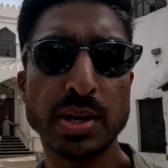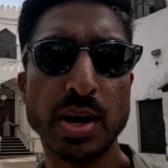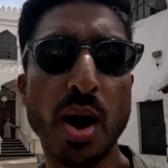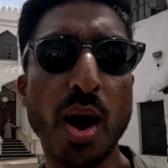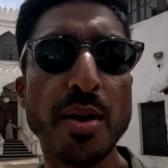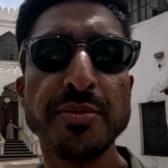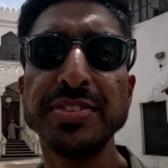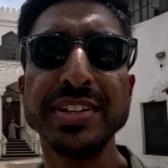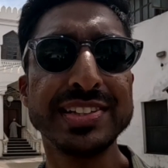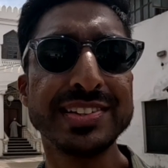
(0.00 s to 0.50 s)

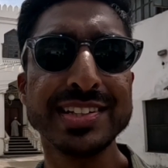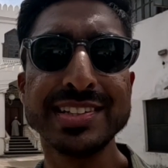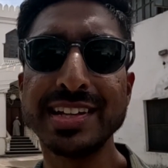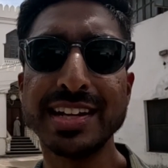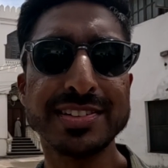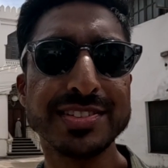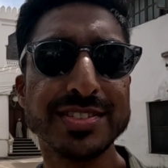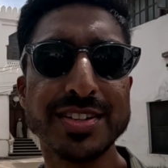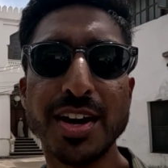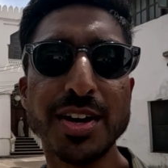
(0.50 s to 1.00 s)
Obviously,
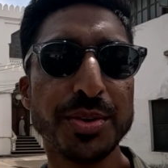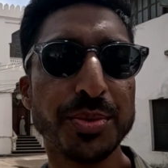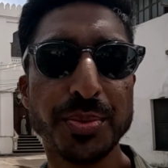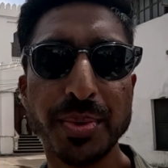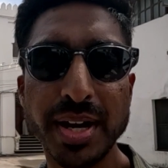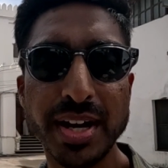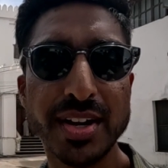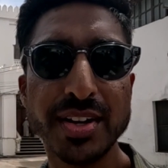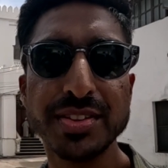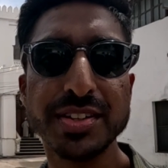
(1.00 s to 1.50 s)
that's not
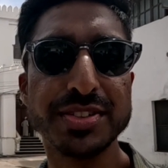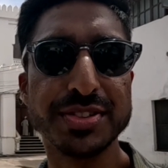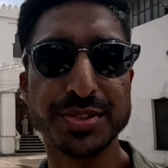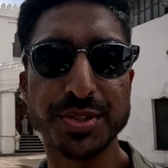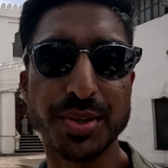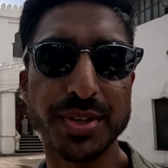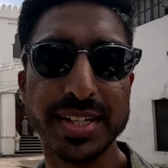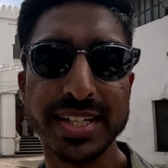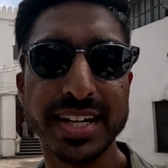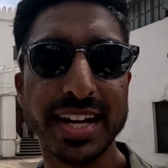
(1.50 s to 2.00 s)
where the
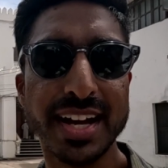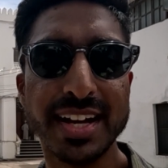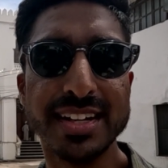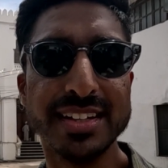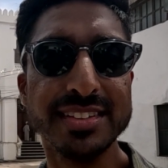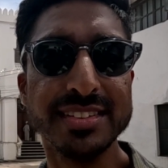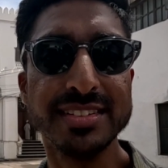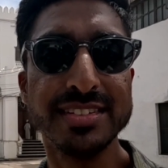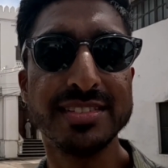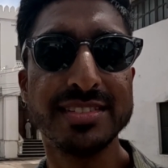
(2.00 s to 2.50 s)
story
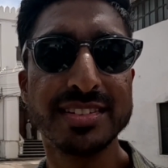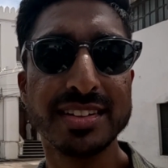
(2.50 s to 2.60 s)
ends.